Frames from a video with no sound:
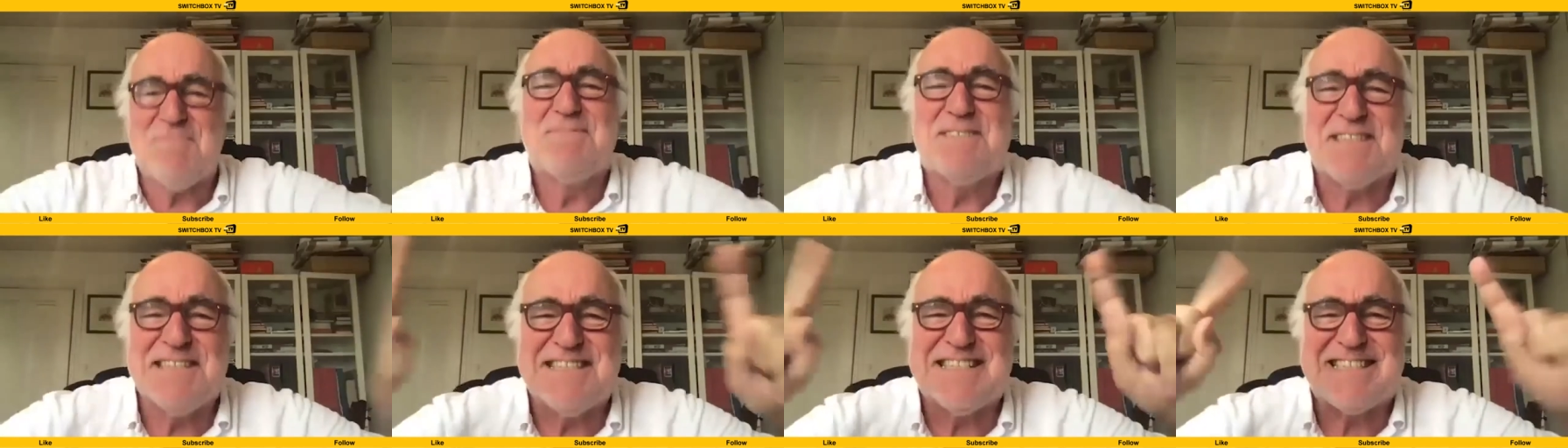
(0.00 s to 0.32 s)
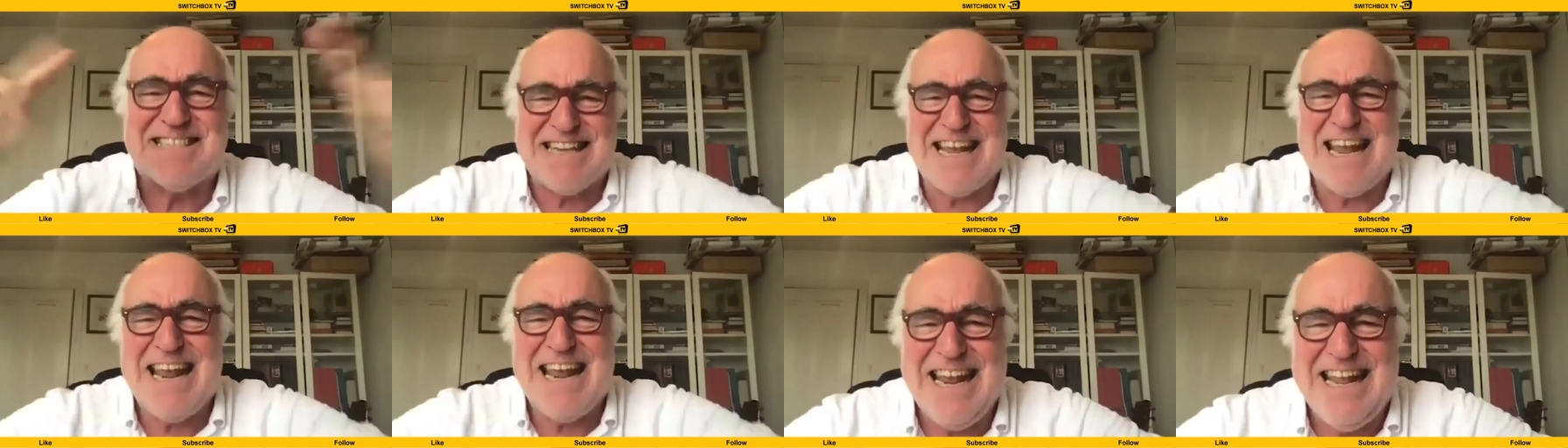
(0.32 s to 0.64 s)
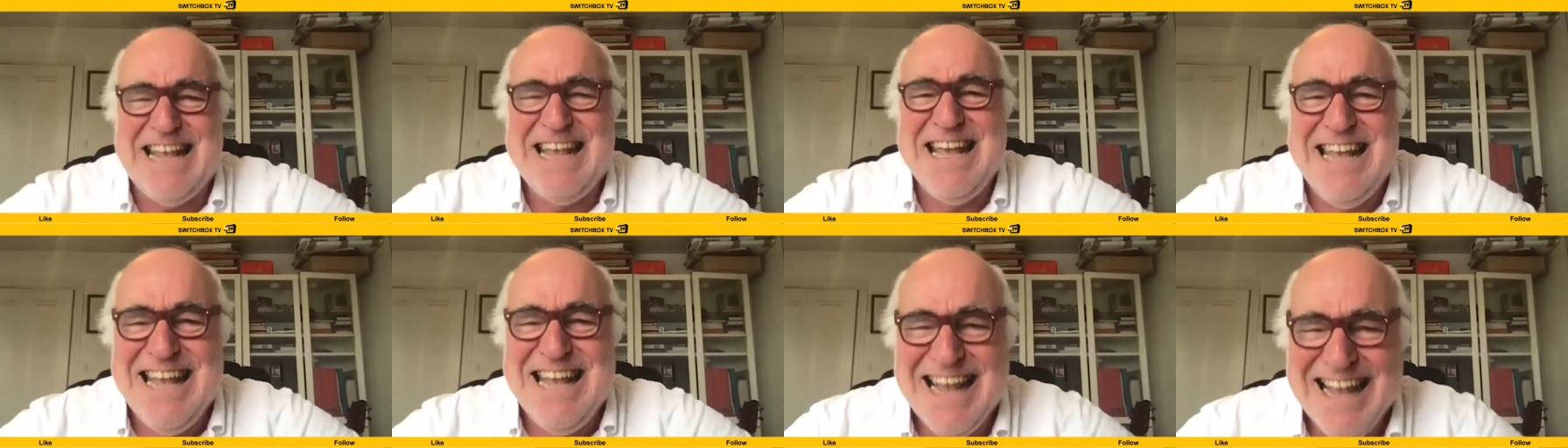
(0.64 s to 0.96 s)
to
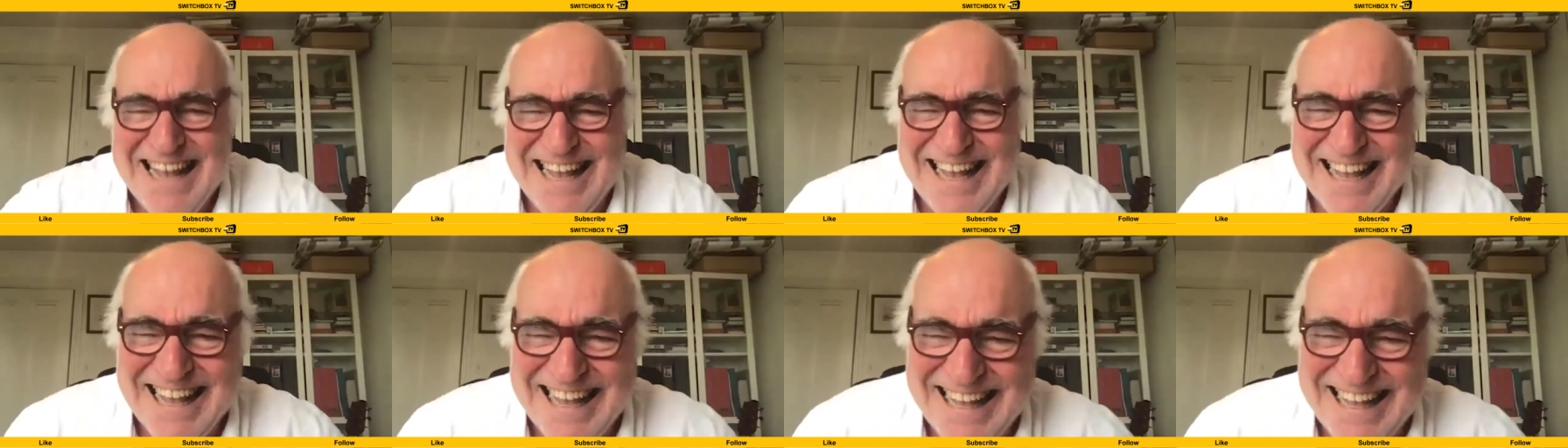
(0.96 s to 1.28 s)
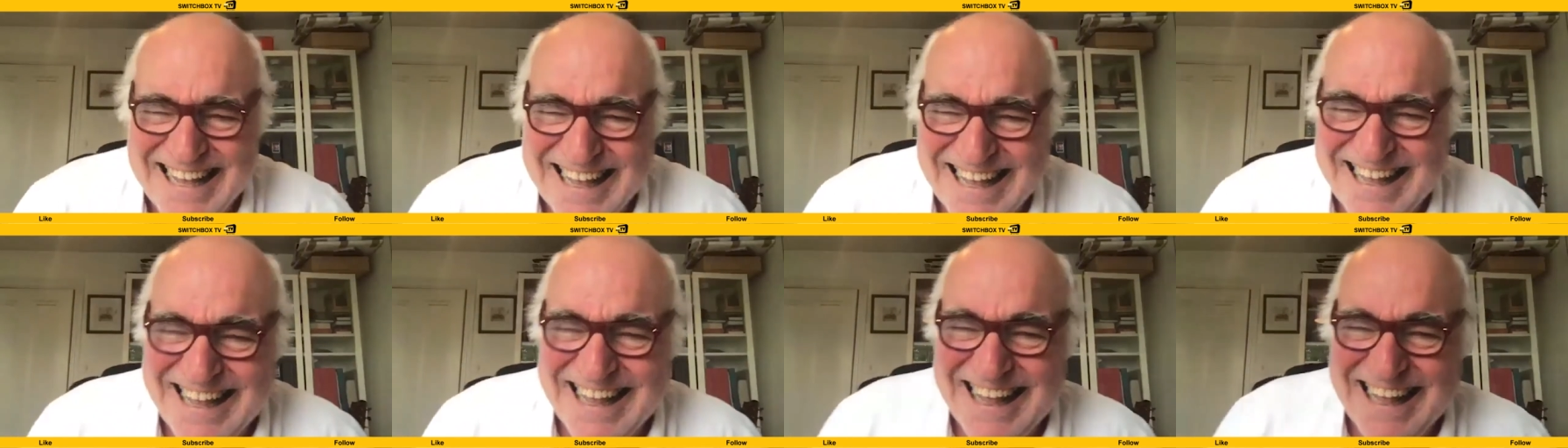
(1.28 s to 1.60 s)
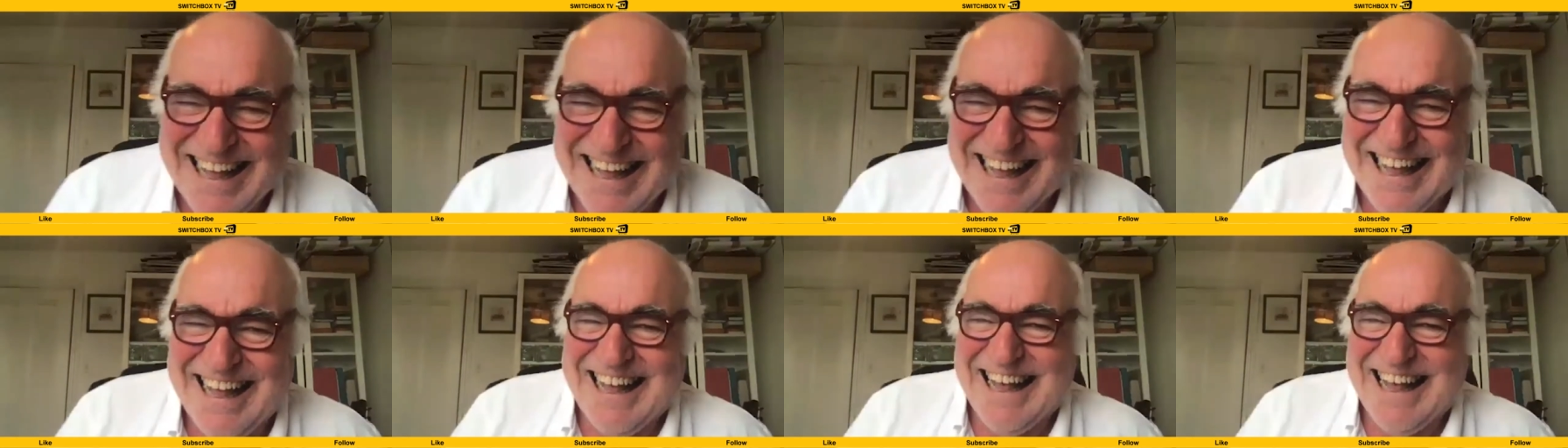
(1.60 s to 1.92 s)
see?
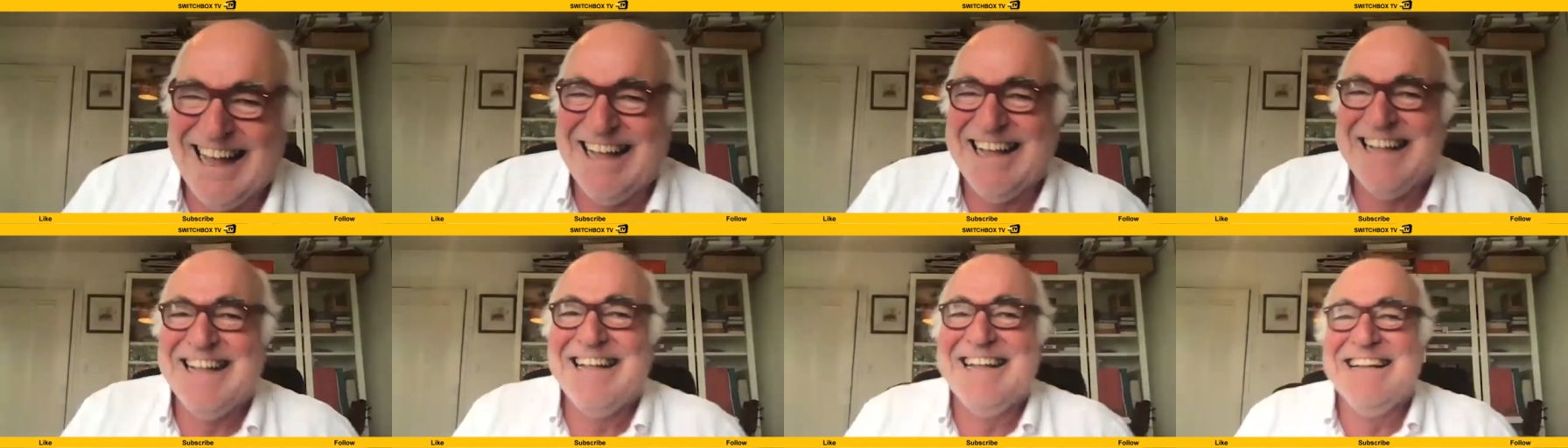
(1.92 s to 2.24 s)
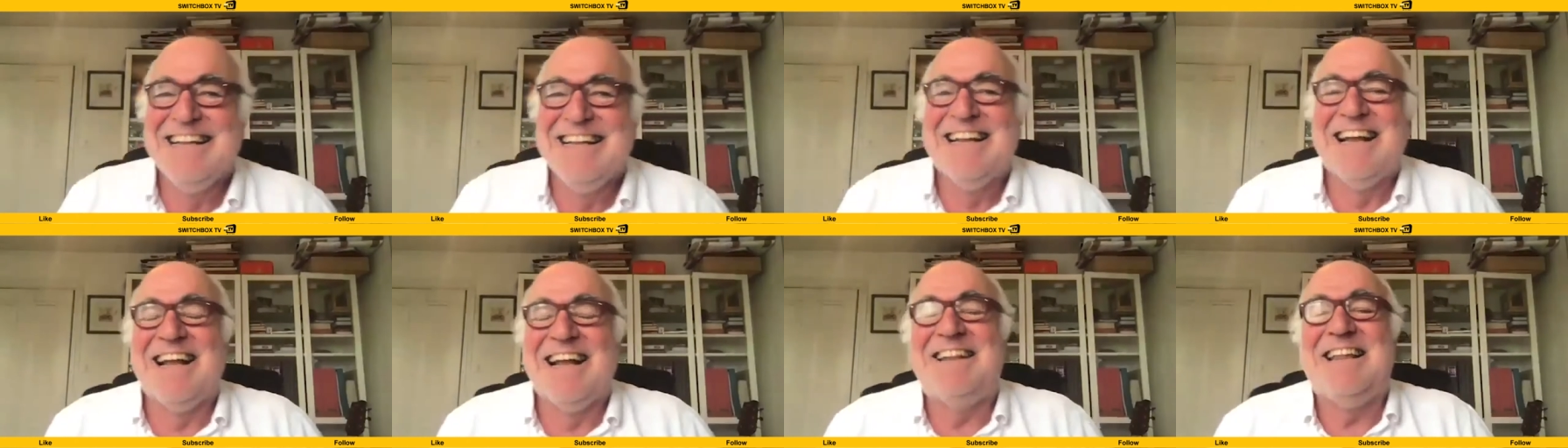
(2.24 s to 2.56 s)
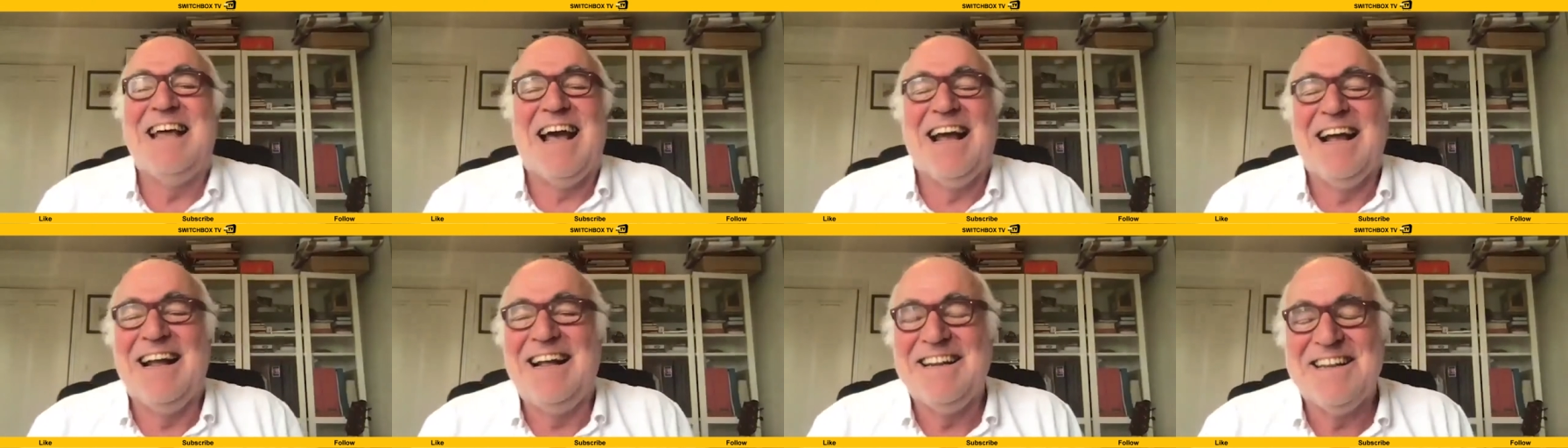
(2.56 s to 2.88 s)

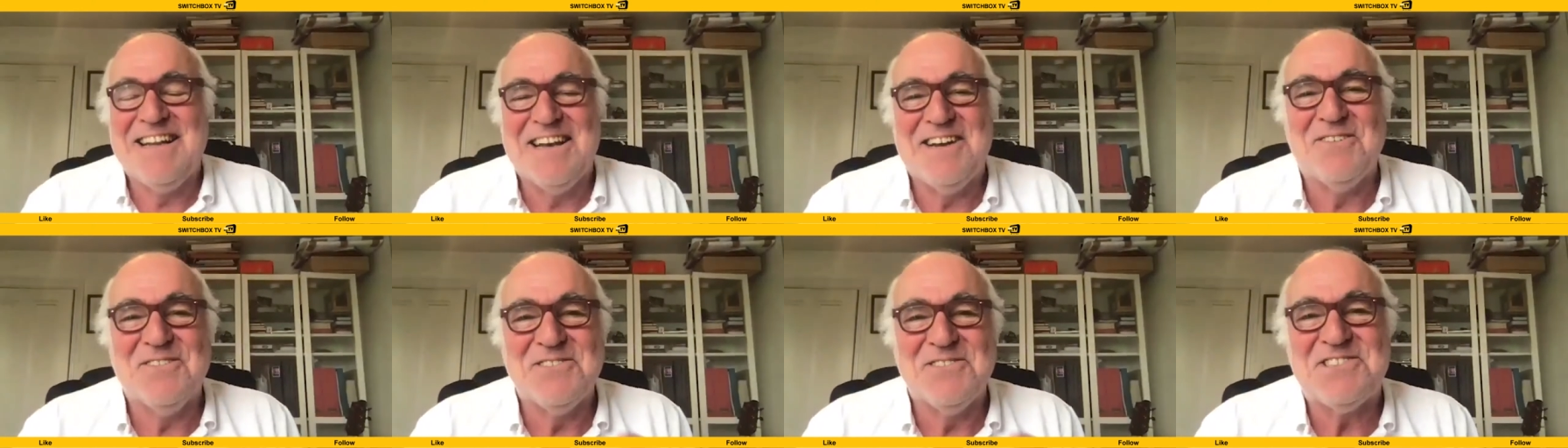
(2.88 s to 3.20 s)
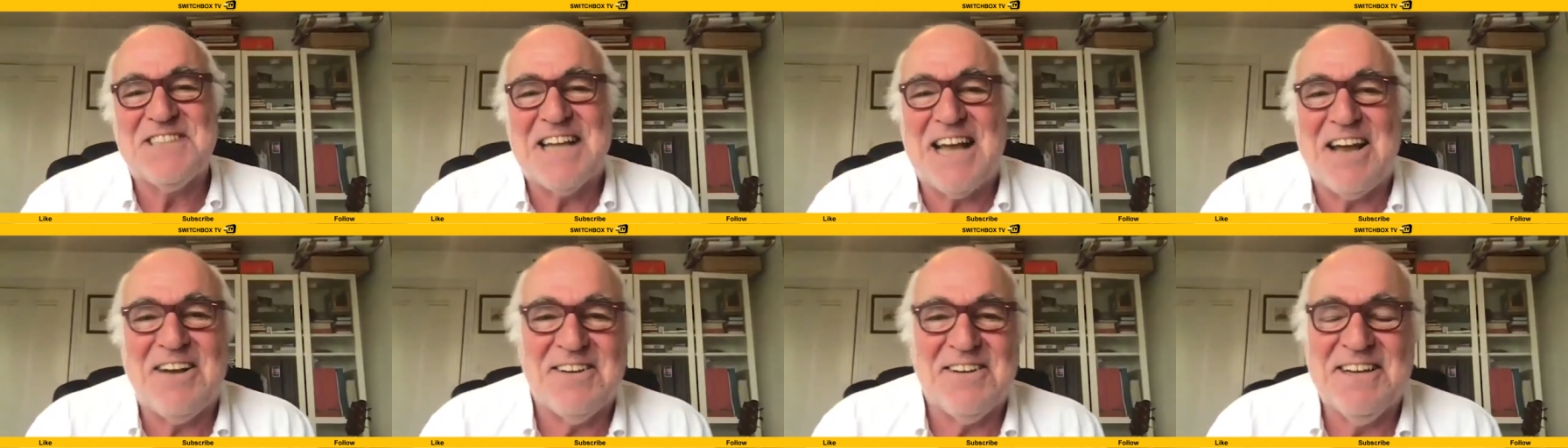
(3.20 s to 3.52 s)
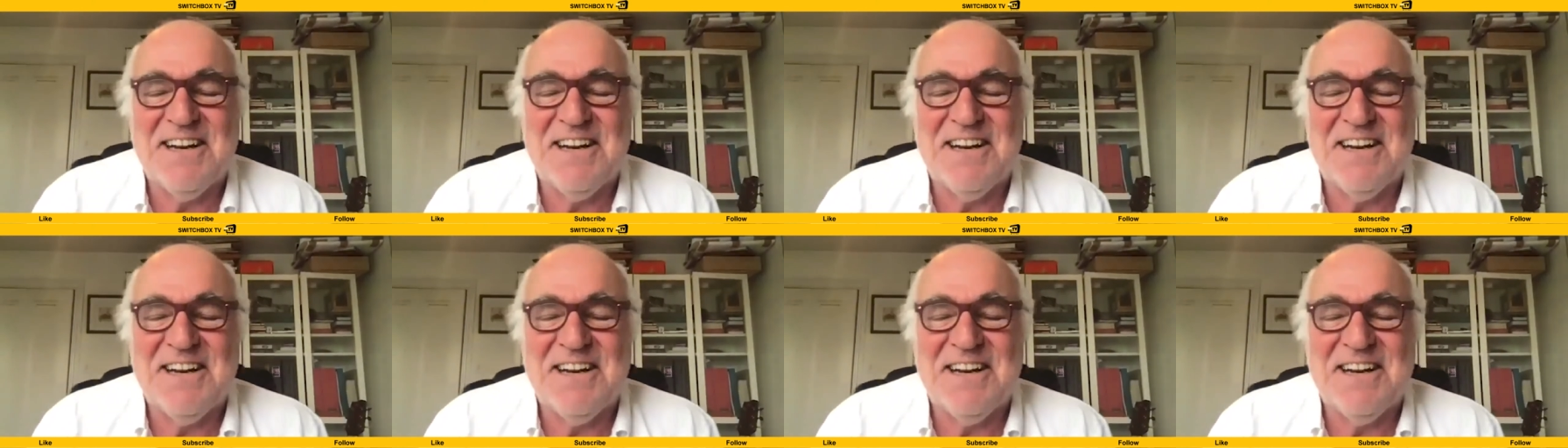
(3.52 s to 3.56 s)
And they'll shout,